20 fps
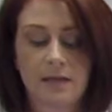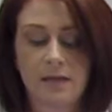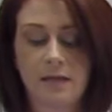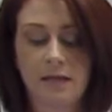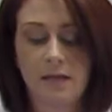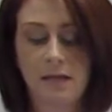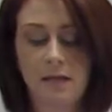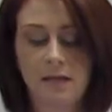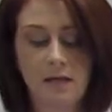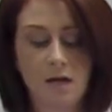and
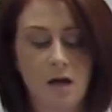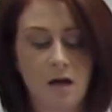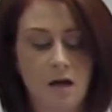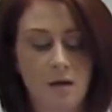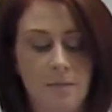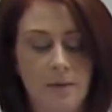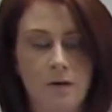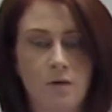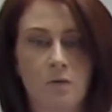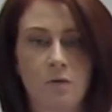any
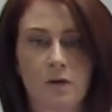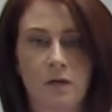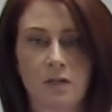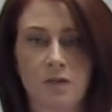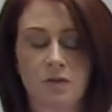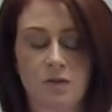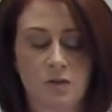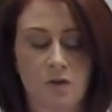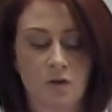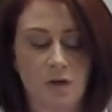comment or
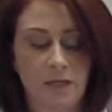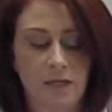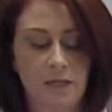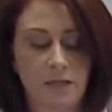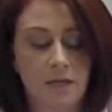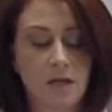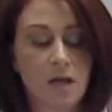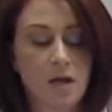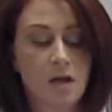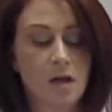concerning
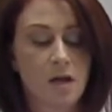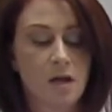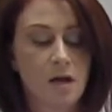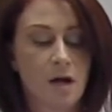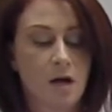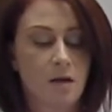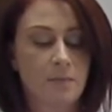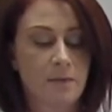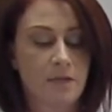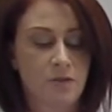
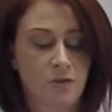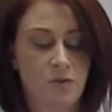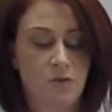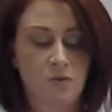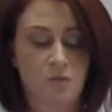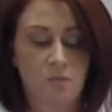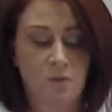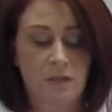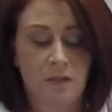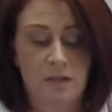
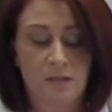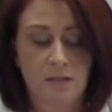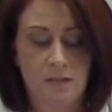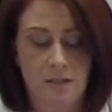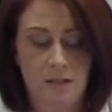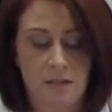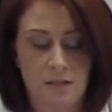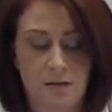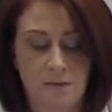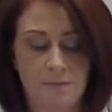issues with the
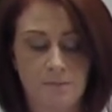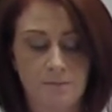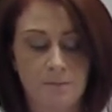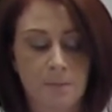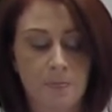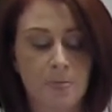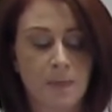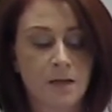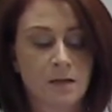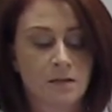system.
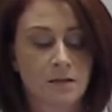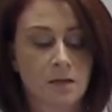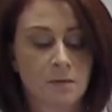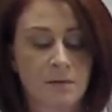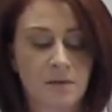Some